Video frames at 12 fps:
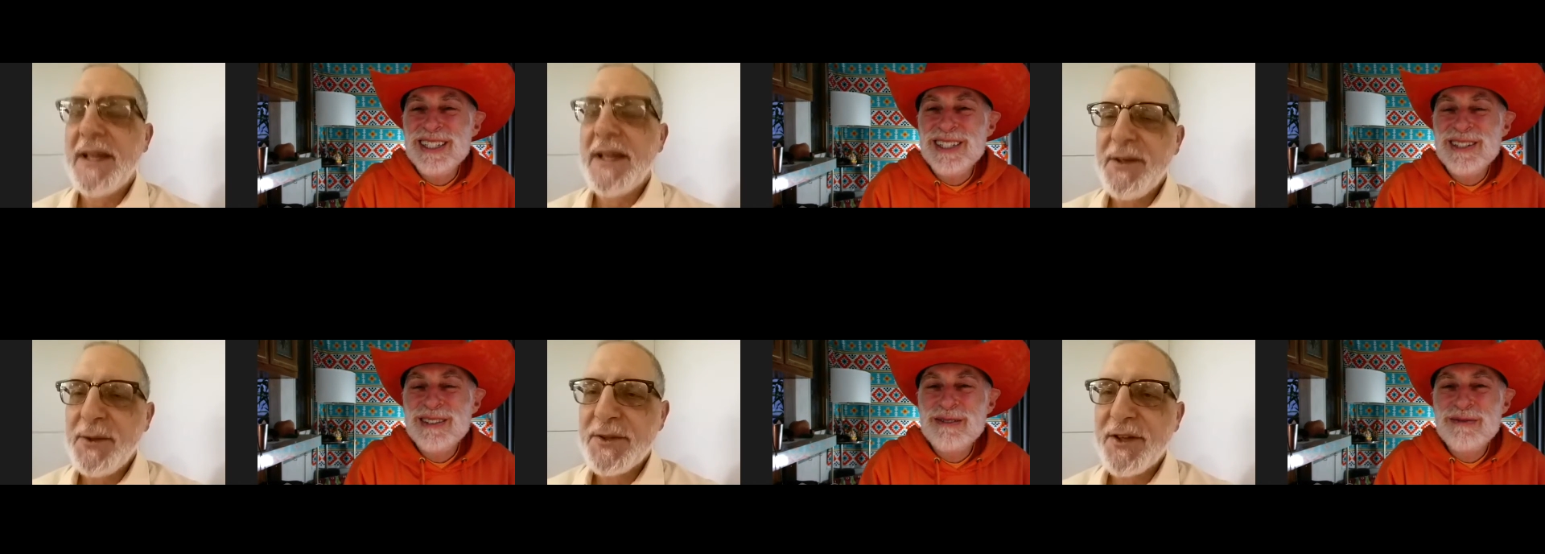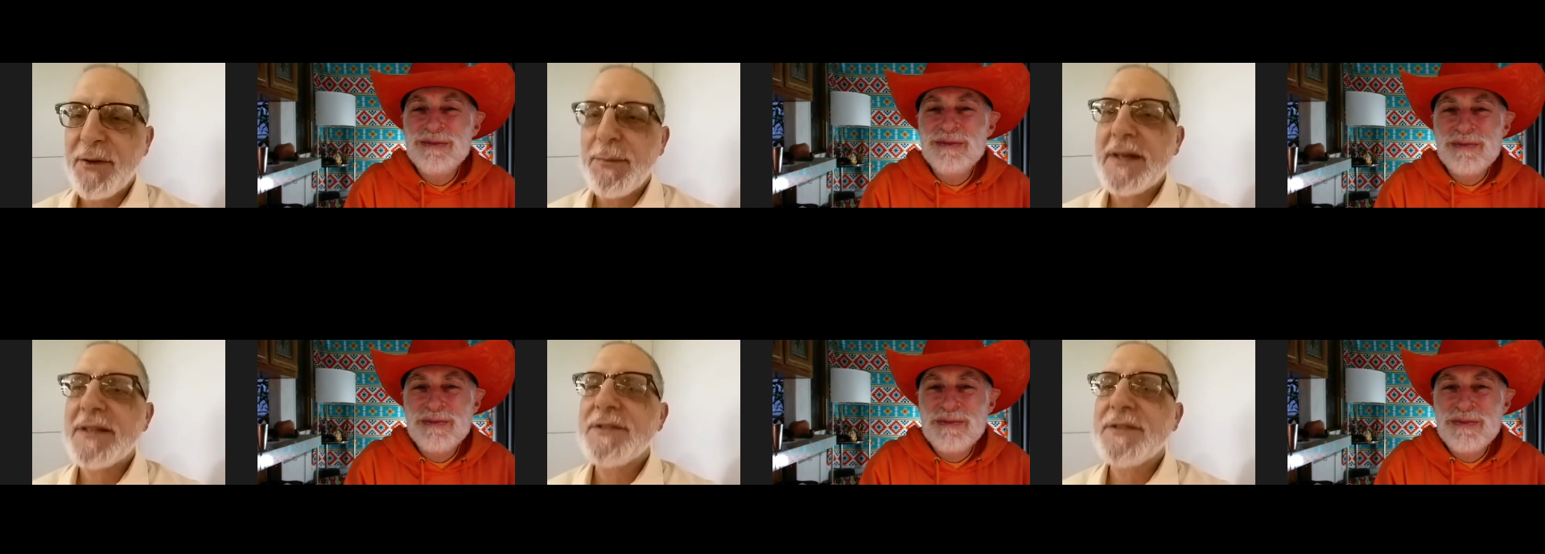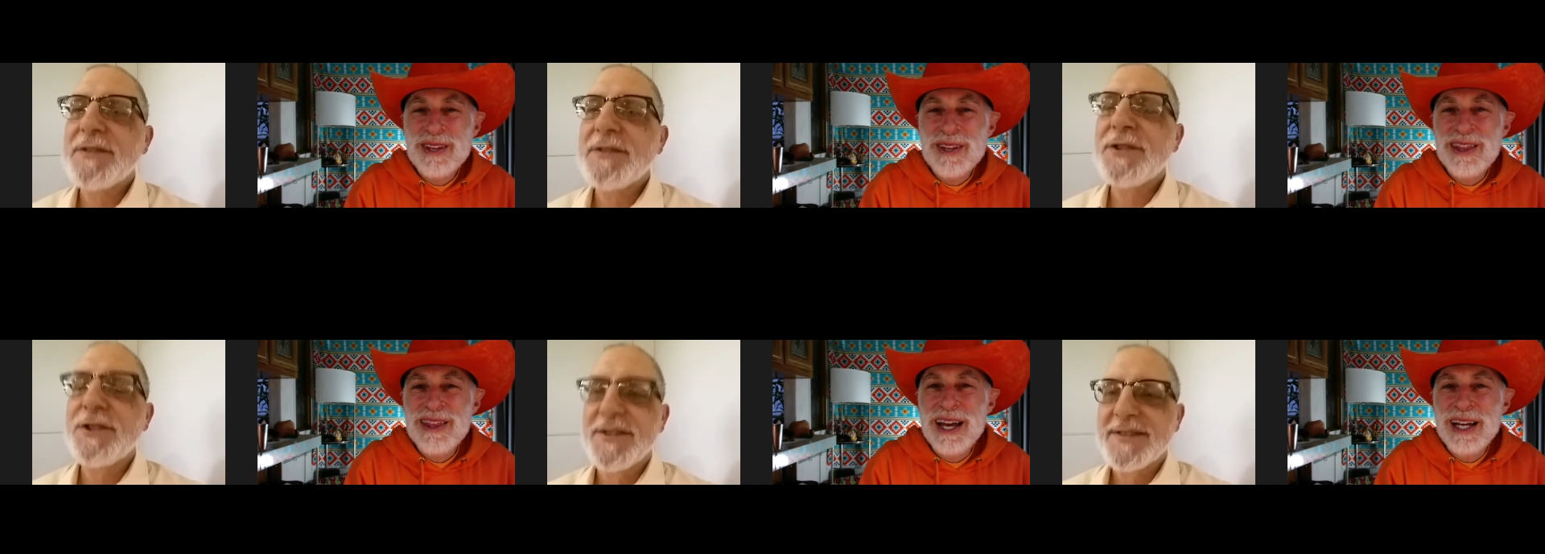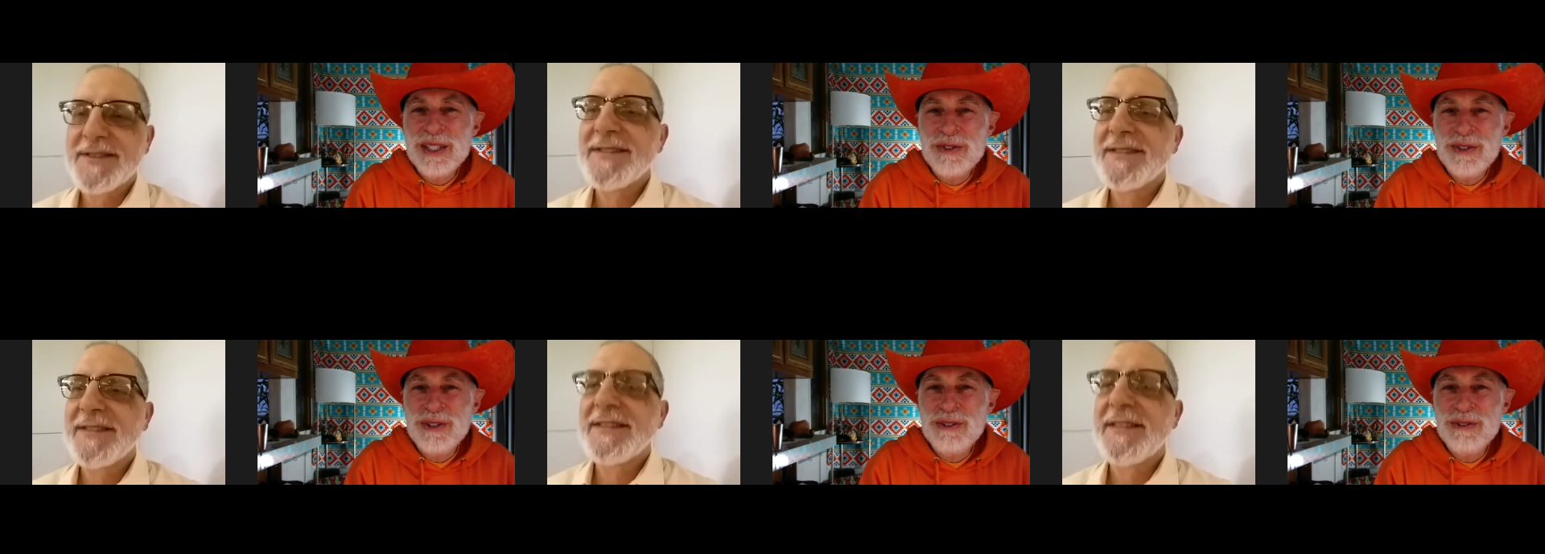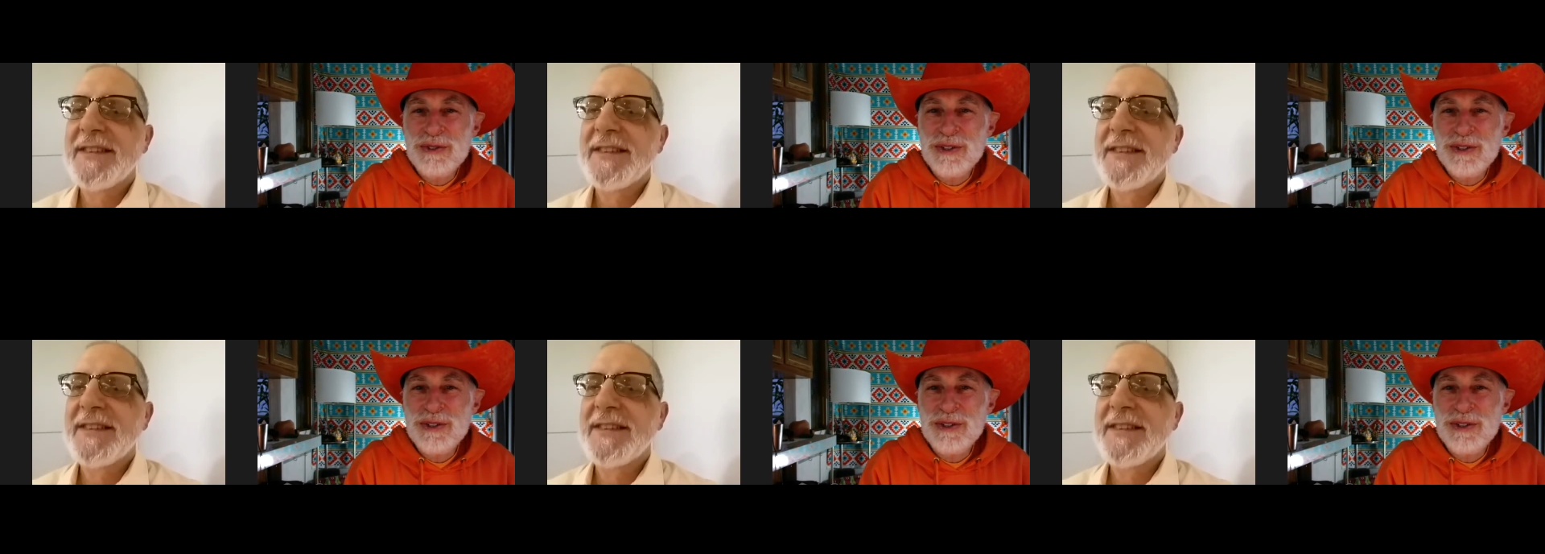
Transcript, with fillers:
Speaker 1: you so much. Thanks for